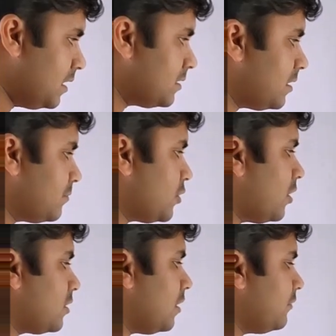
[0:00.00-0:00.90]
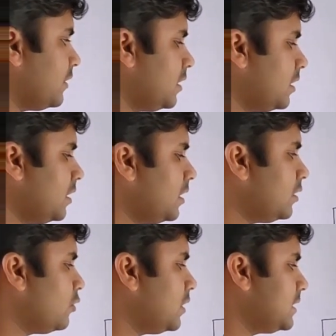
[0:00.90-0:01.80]
some sort of
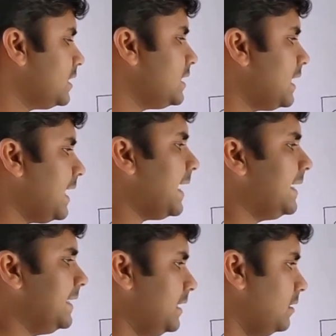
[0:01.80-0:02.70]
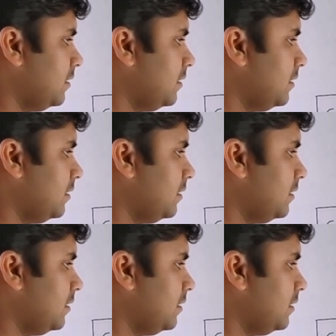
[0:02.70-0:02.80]
noise is added.